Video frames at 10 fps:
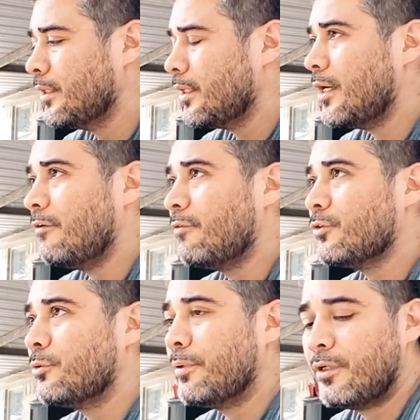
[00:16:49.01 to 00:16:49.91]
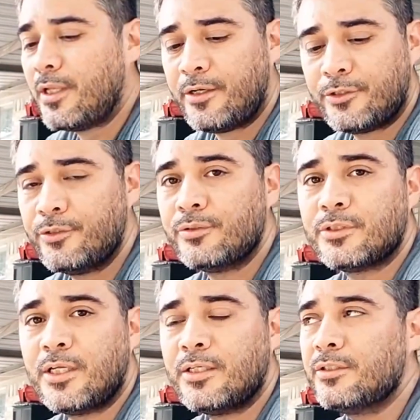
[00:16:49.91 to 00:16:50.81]
For the superior liner shooting
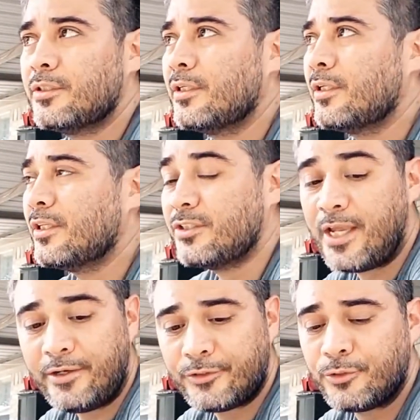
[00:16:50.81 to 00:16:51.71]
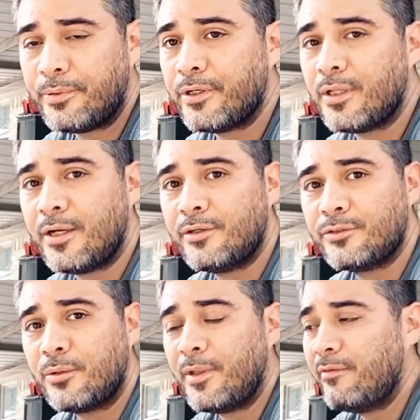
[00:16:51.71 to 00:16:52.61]
slugs, the standard superior liner,
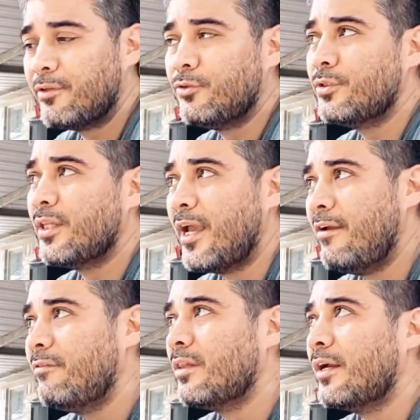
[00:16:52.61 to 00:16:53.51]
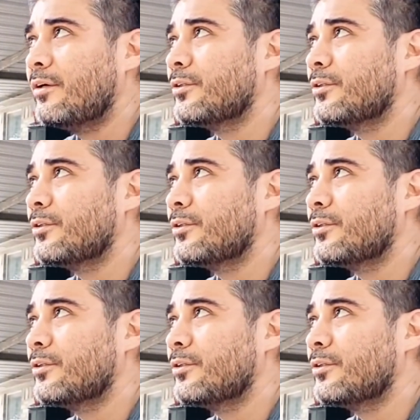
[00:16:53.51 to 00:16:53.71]
so I'm not even using the heavy liner.